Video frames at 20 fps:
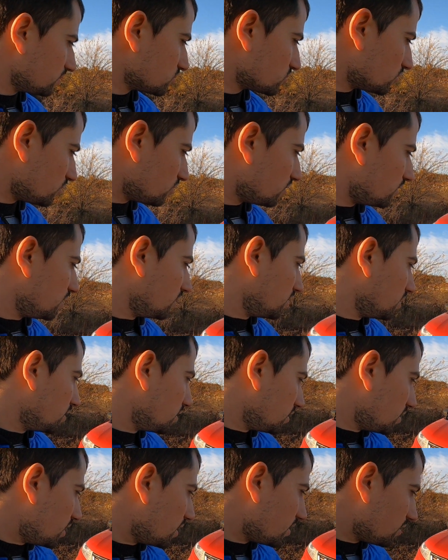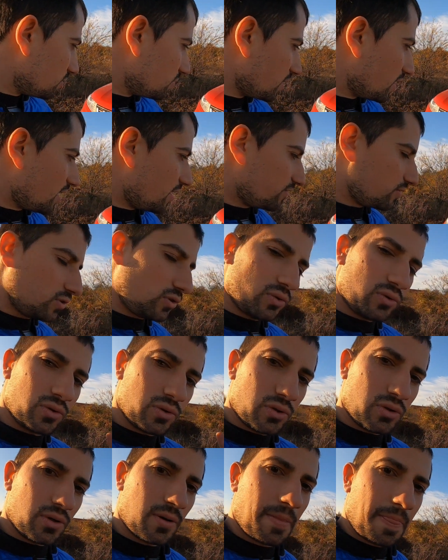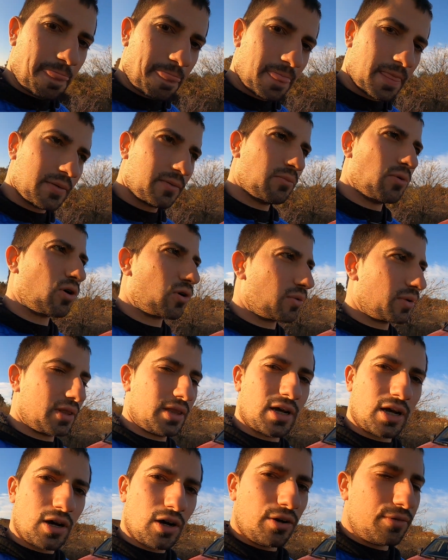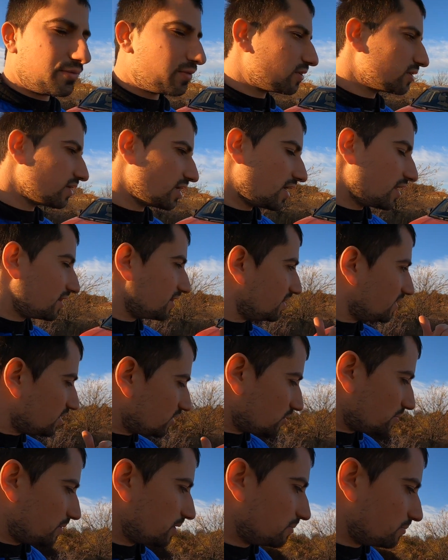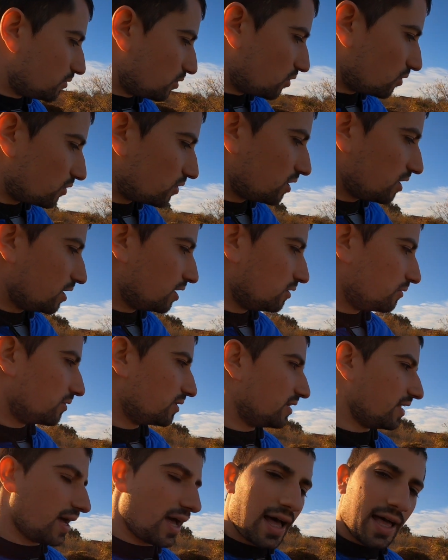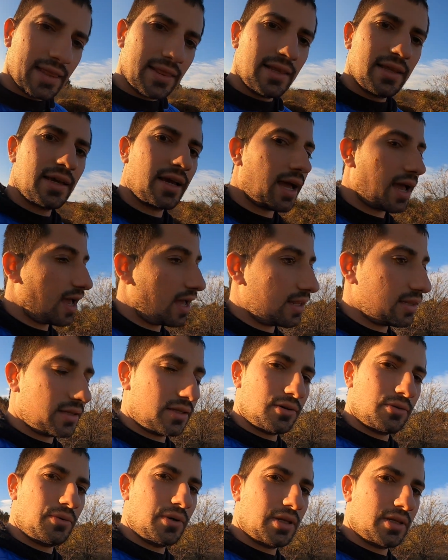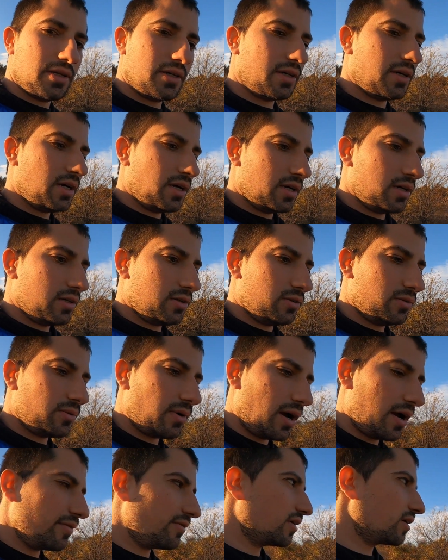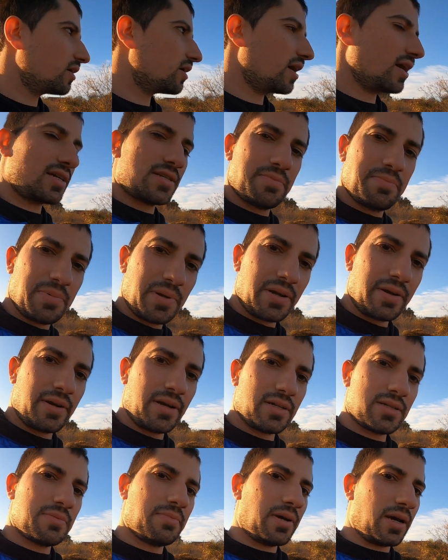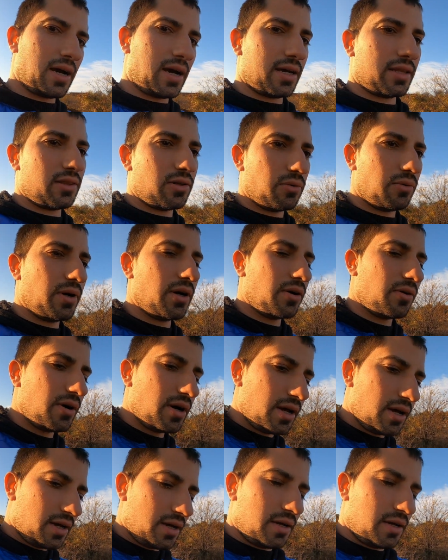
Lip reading: So we have to do more with the comfort and a little bit more with the handling and with the driving experience behind the wheel.